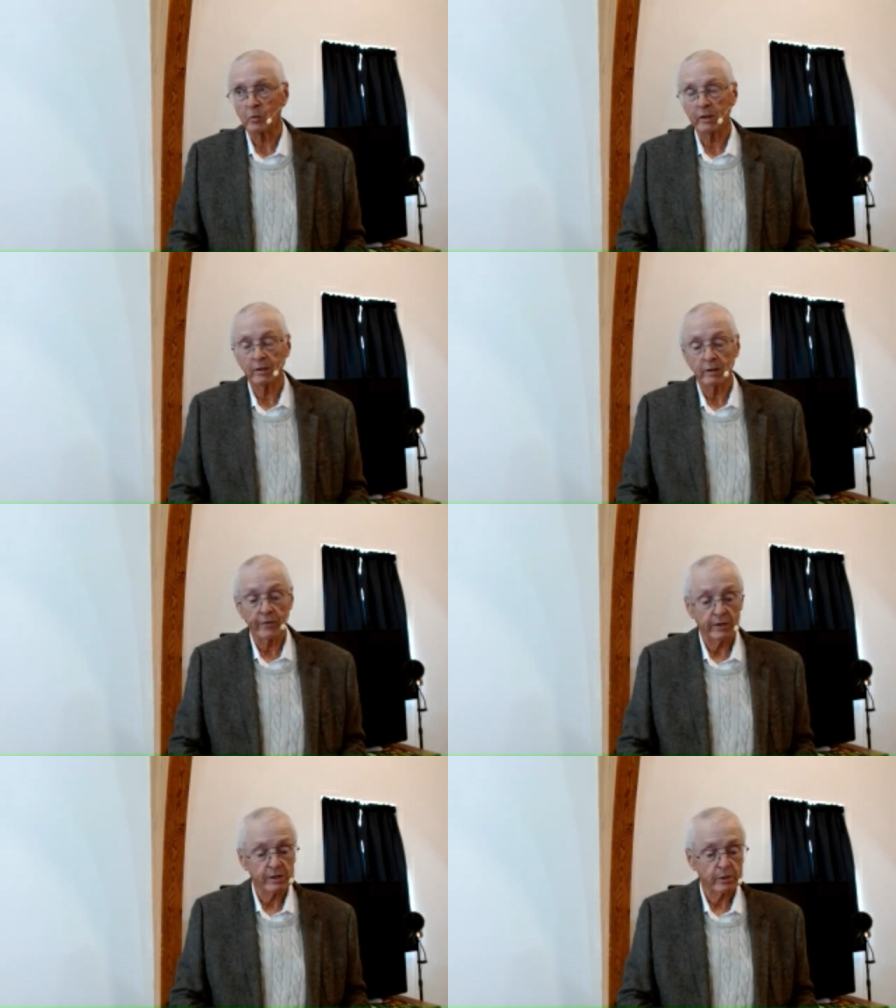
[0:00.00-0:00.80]
One of the other
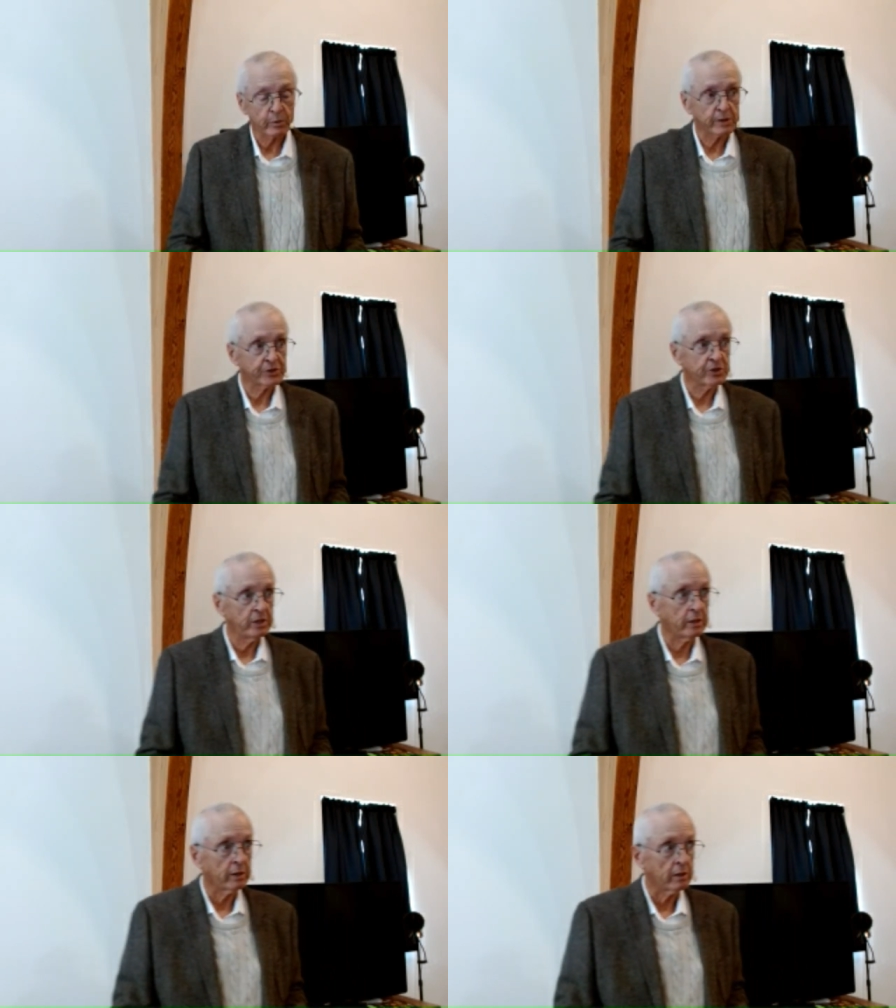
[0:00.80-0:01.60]
things that we're going to see
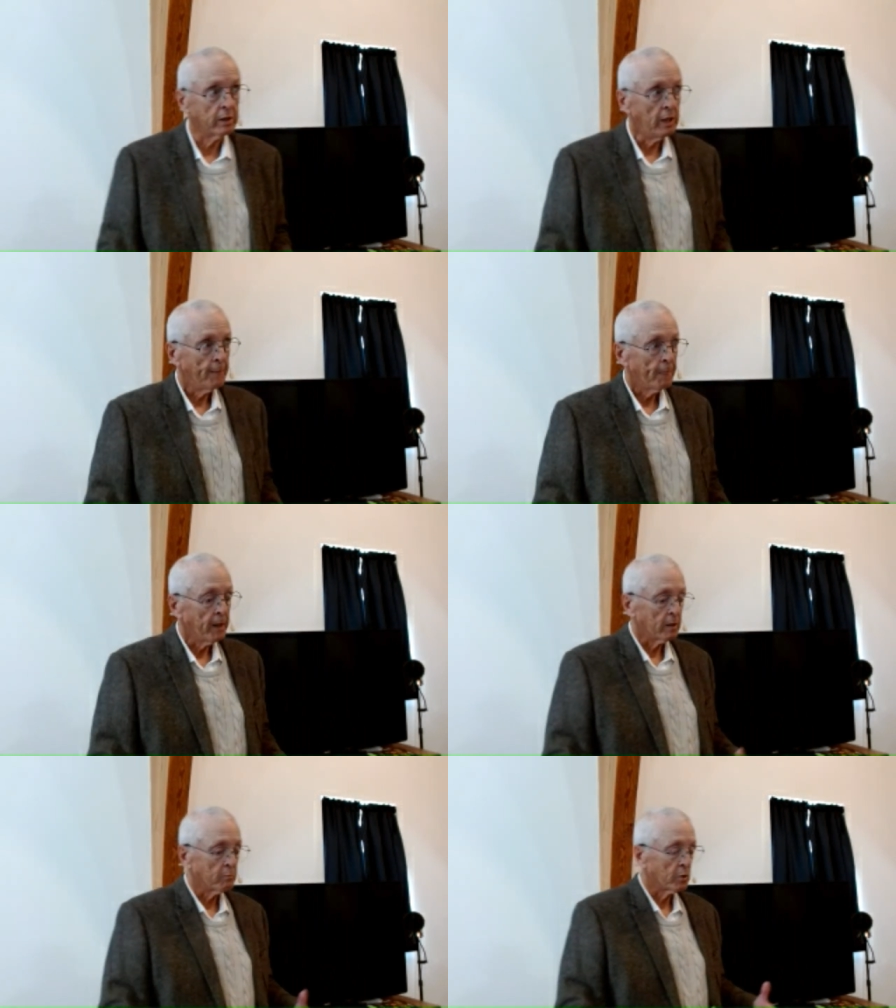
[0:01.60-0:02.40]
here
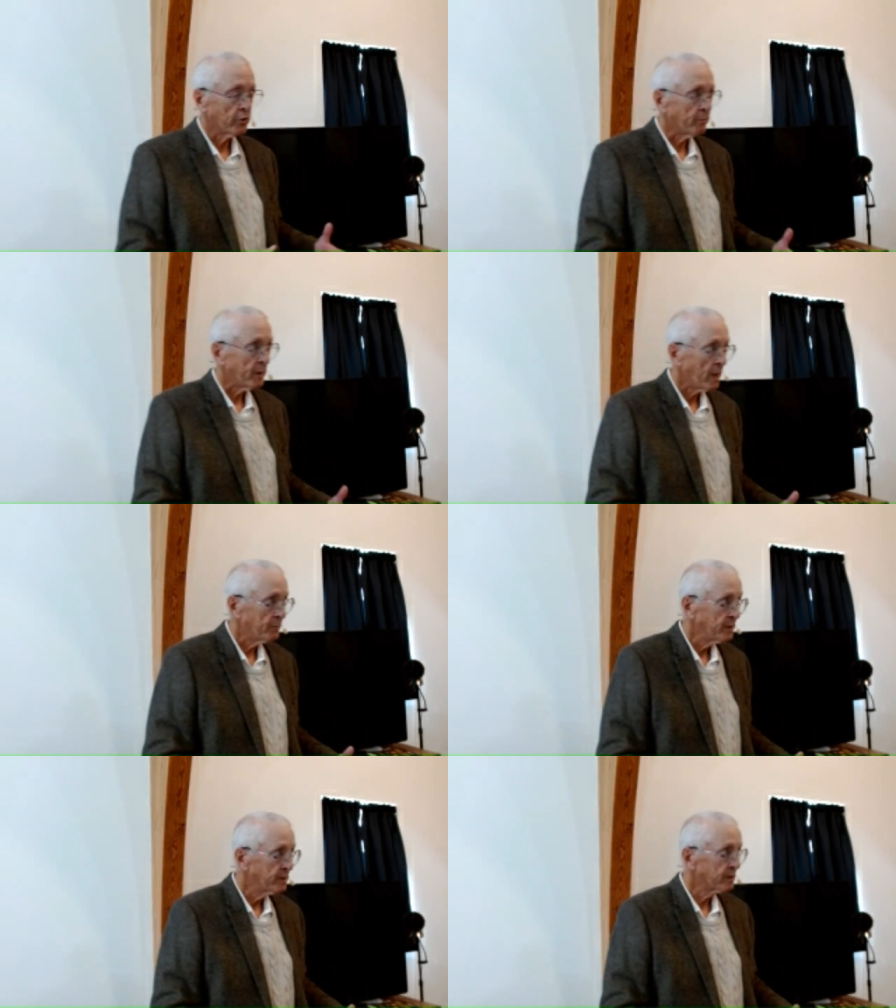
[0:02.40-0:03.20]
in both the
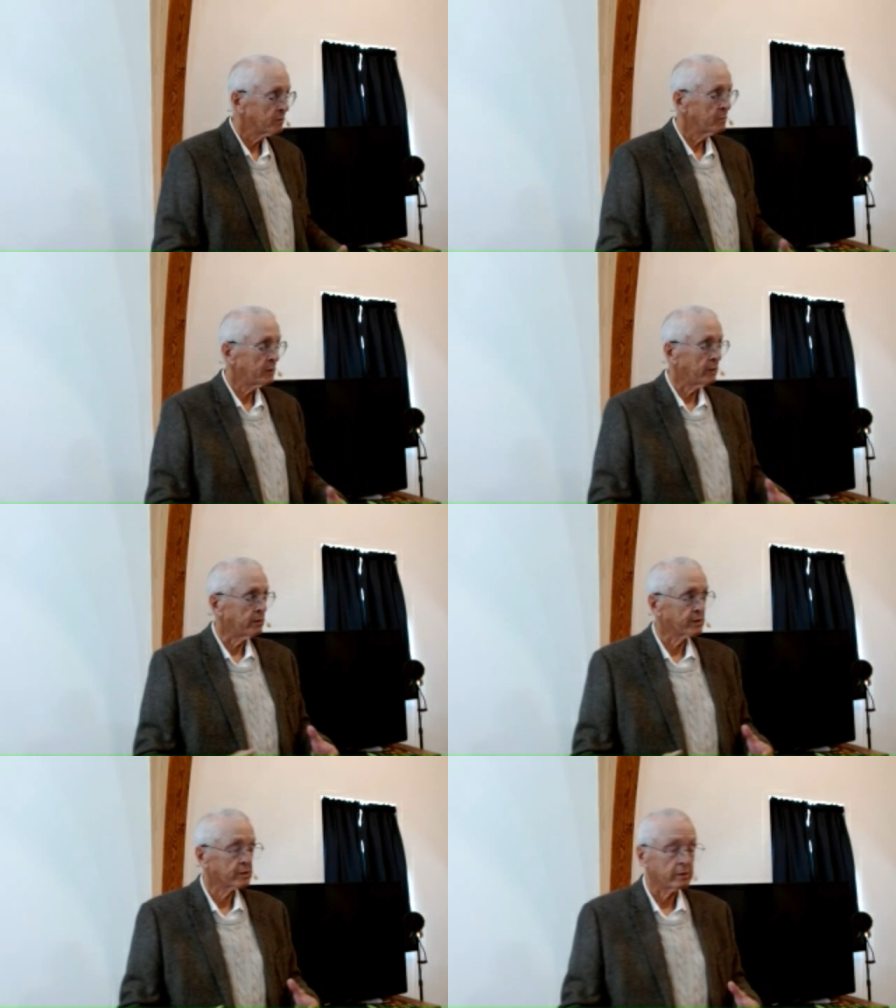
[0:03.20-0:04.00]
baptism and,
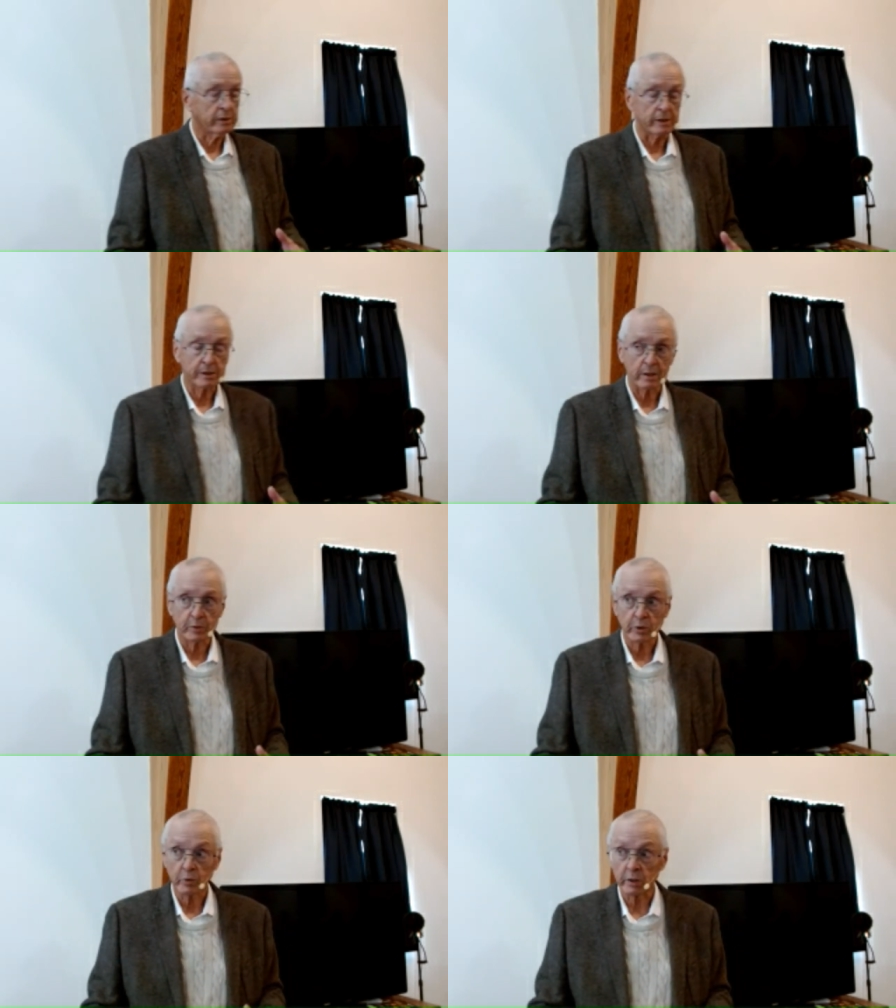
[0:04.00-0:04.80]
this, and the
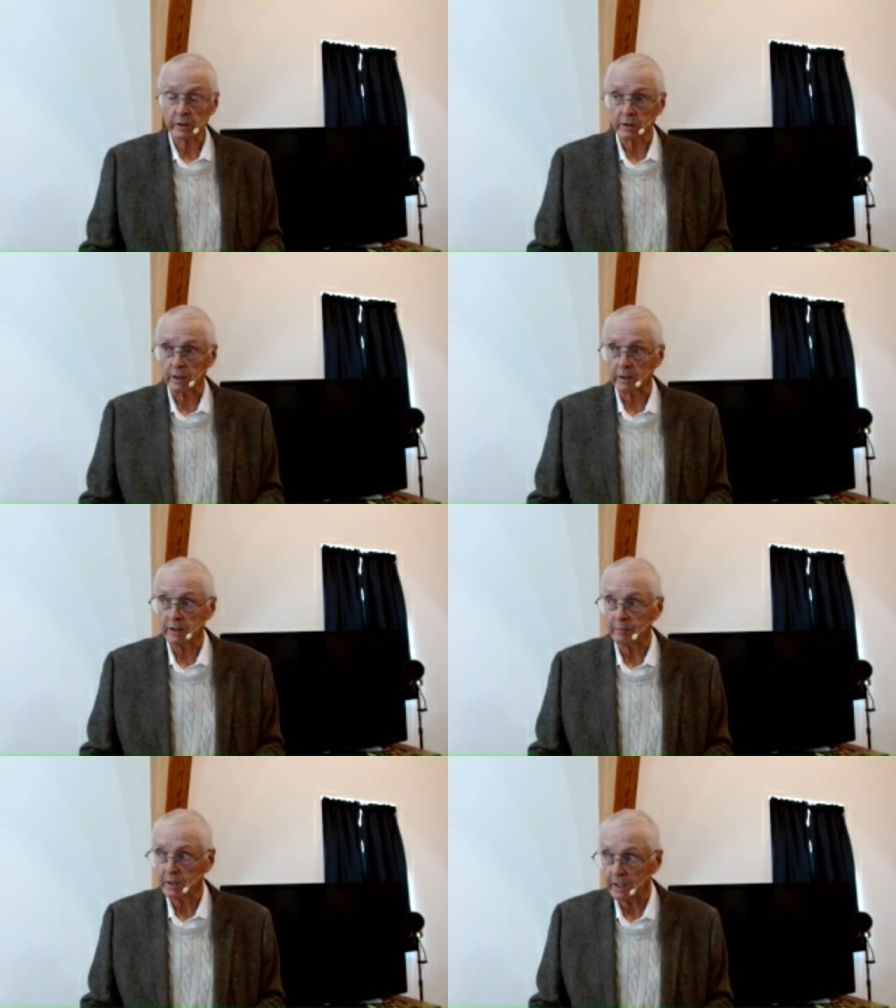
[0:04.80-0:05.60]
subsequent uh,
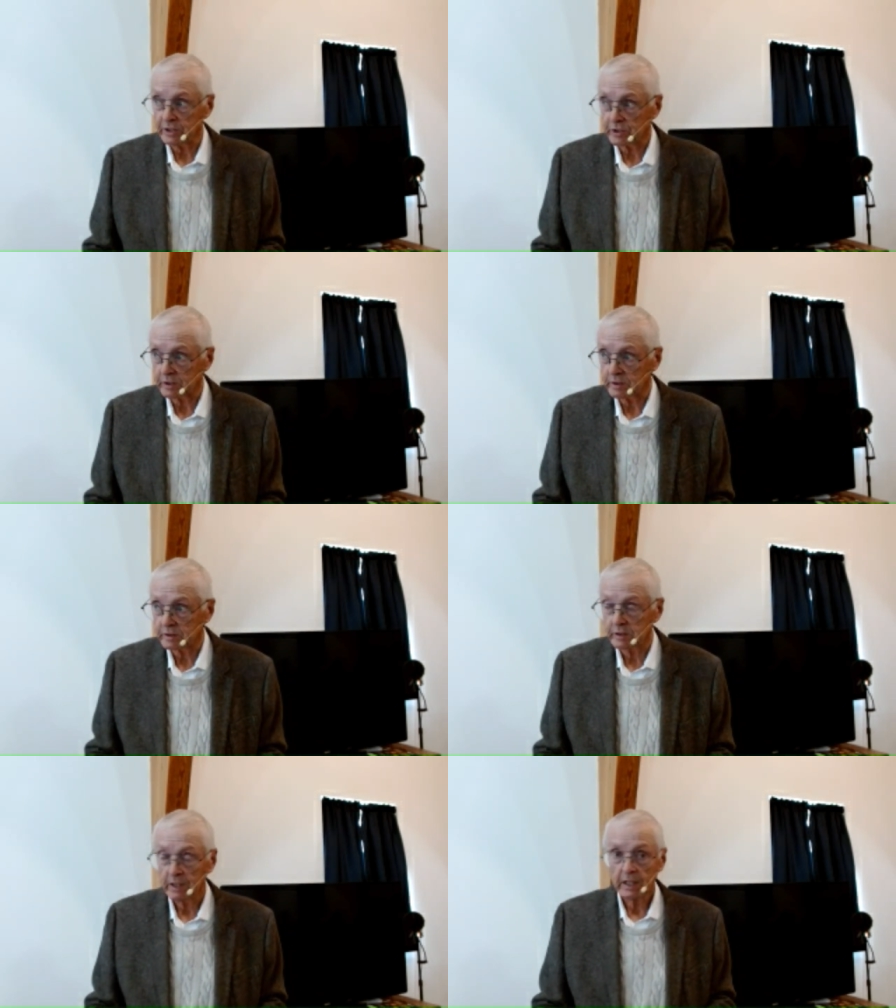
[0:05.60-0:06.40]

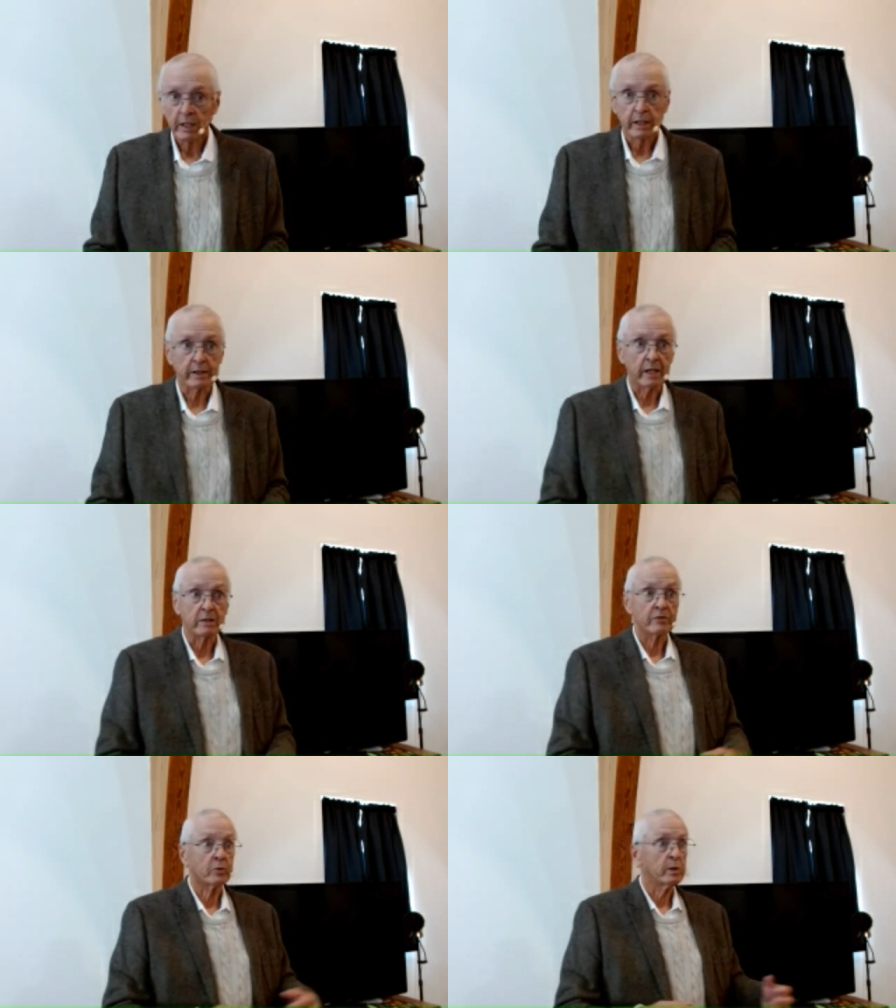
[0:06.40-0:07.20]
temptations in the
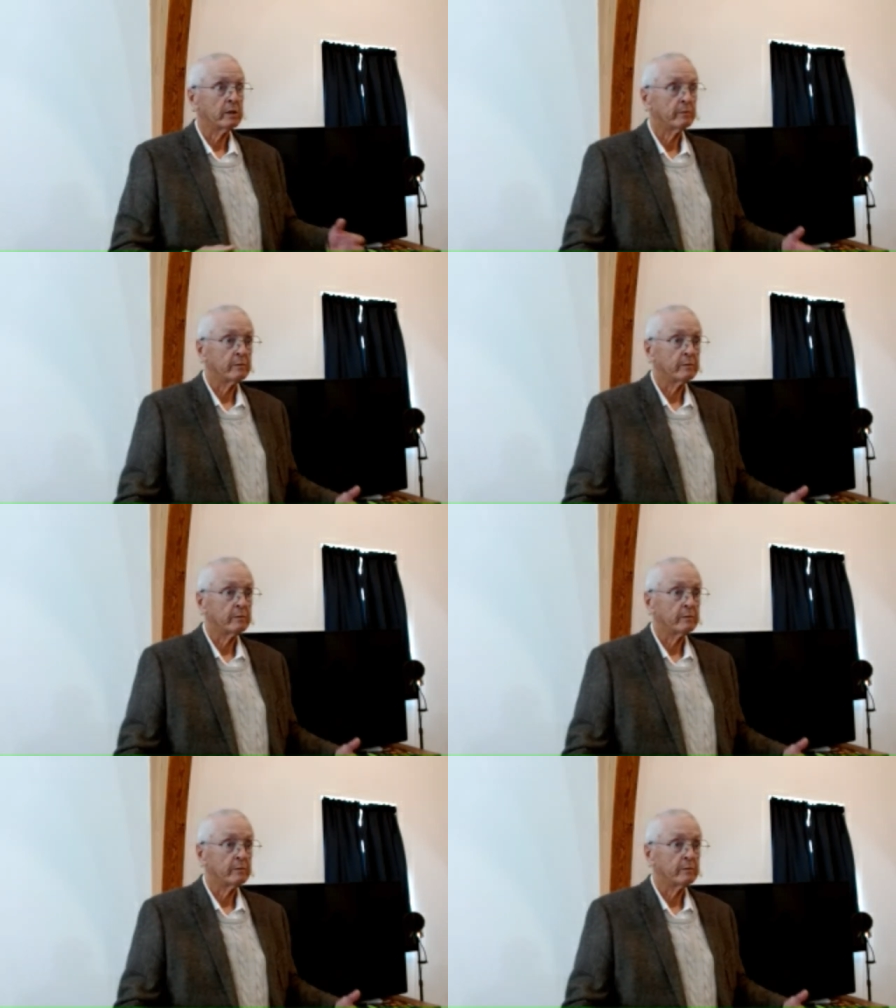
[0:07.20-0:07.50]
40